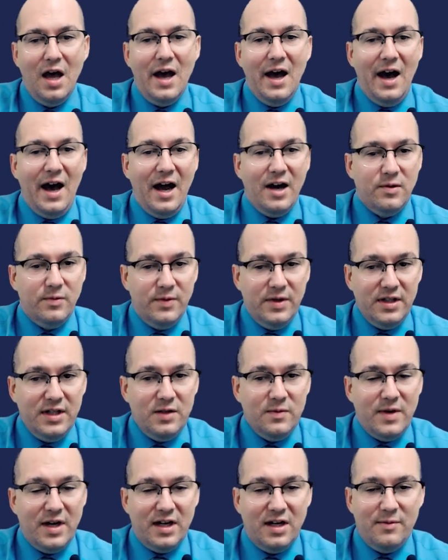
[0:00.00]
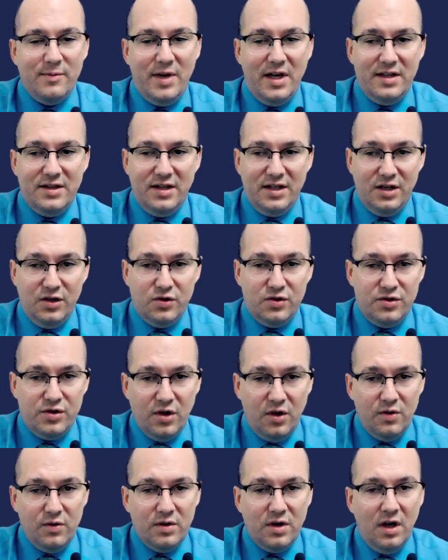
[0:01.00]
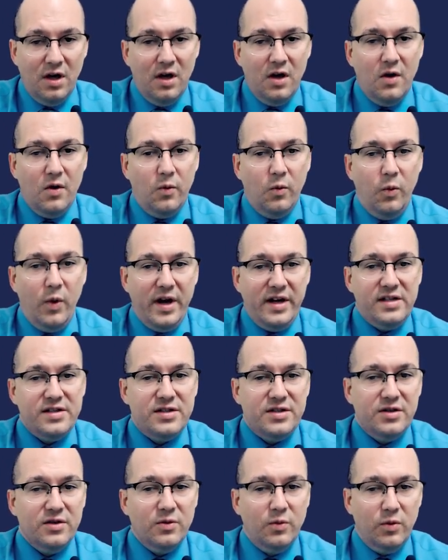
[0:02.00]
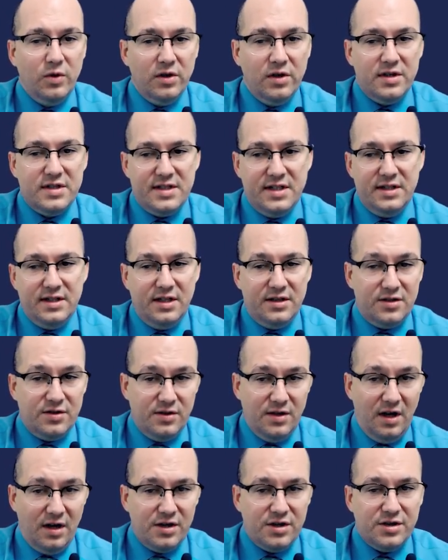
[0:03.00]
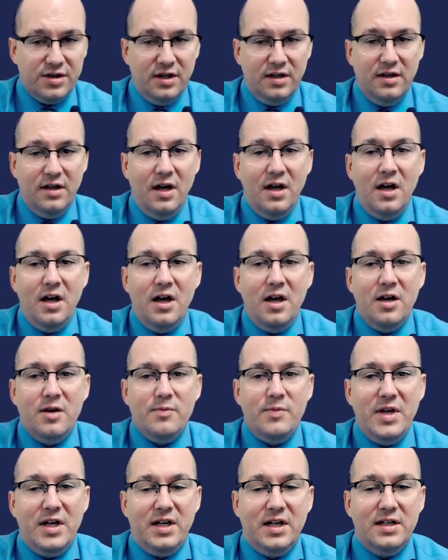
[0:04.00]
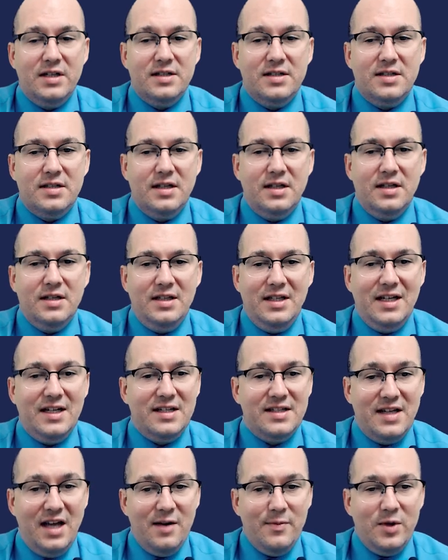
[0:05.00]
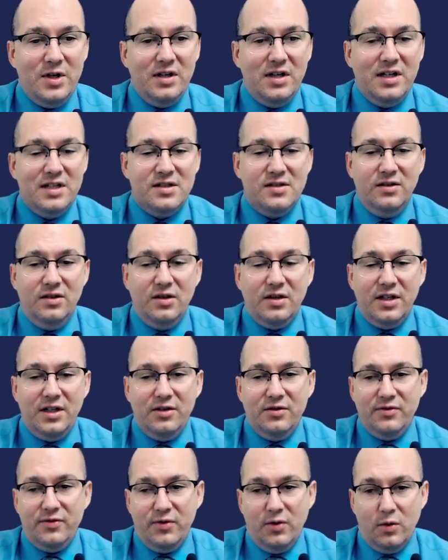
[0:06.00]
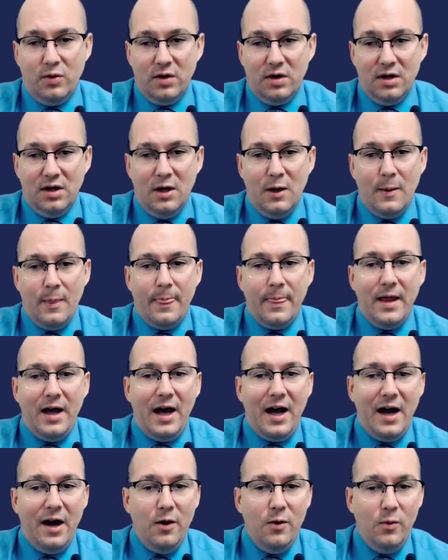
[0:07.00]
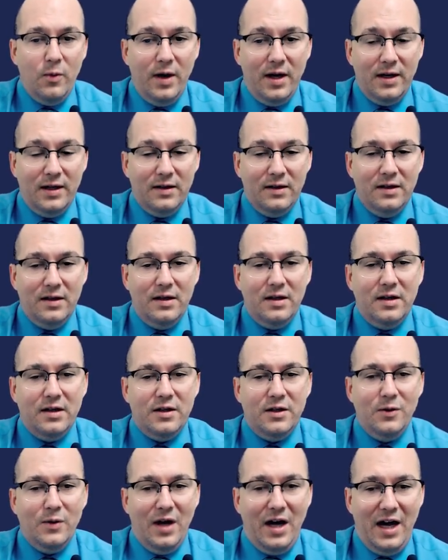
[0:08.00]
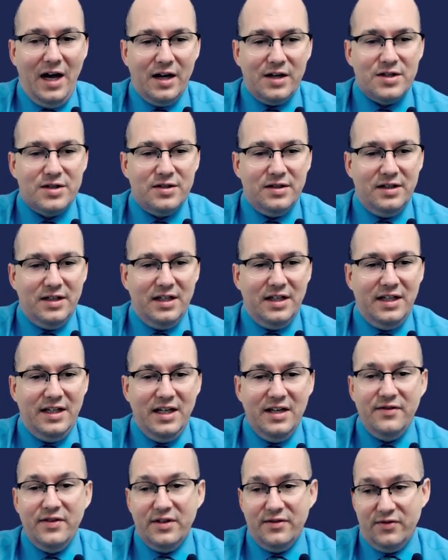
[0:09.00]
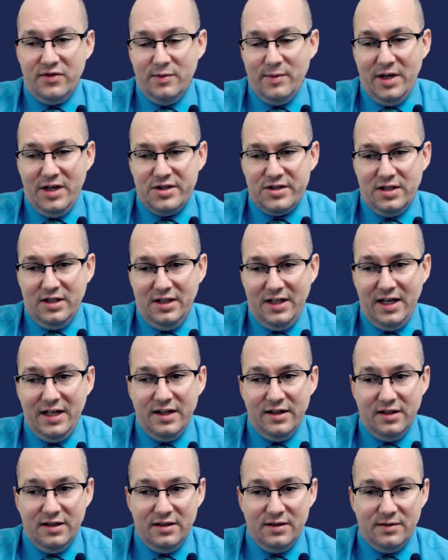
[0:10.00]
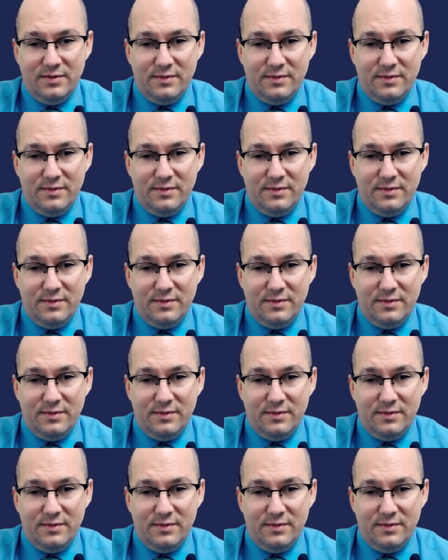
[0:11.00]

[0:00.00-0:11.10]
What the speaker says: I really recommend that you don't waste your words in the introduction, because the examiner is looking for how well you actually give information later.